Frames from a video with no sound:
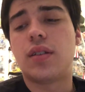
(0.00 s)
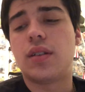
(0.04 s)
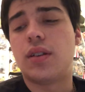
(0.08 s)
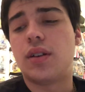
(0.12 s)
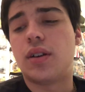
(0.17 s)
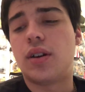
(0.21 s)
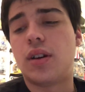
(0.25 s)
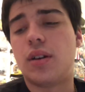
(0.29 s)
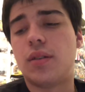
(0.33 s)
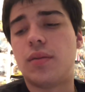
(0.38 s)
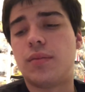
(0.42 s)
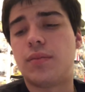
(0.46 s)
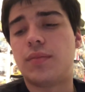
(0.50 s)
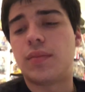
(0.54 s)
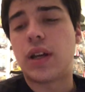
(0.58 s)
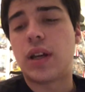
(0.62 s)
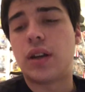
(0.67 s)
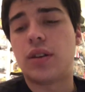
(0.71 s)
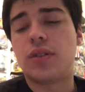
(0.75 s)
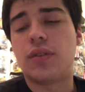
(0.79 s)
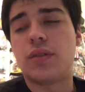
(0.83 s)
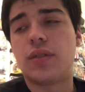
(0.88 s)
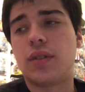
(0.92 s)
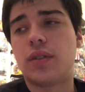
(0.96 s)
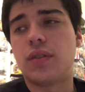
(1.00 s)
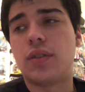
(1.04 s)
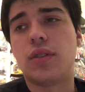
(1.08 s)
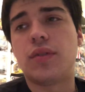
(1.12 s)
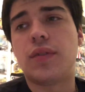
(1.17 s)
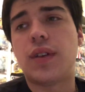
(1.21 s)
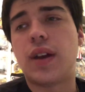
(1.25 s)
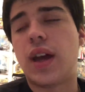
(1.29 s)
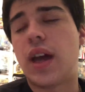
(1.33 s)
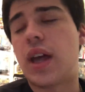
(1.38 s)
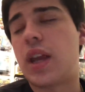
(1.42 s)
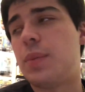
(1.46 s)
Um, I don't know even
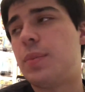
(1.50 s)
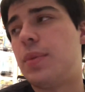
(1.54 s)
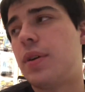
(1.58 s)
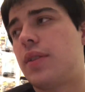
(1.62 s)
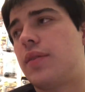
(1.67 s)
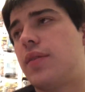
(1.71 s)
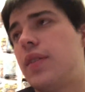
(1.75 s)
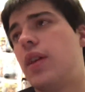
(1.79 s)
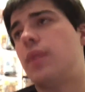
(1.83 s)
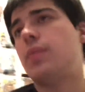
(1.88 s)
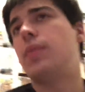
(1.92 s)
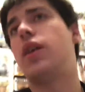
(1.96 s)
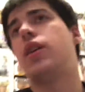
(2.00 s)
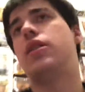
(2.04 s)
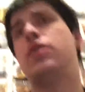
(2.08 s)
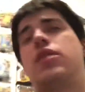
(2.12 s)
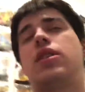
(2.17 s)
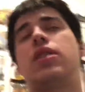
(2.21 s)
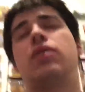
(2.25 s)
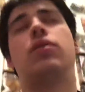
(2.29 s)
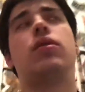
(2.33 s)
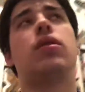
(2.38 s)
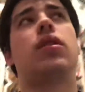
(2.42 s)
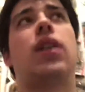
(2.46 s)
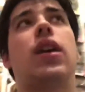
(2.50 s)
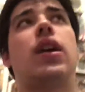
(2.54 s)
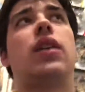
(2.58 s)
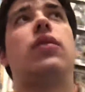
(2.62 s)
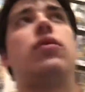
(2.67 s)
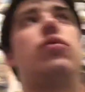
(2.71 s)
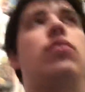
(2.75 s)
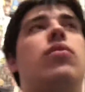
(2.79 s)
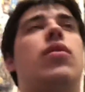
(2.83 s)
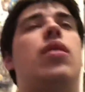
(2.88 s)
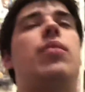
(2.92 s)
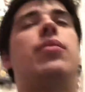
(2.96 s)
if I had a pick for that match. Can't, can't
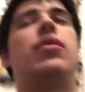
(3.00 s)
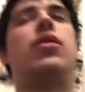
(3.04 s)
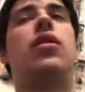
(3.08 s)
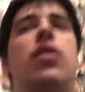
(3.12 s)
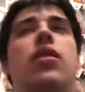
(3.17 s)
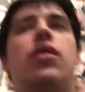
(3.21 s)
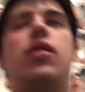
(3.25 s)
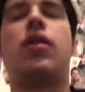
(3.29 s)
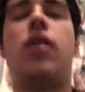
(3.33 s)
even remember.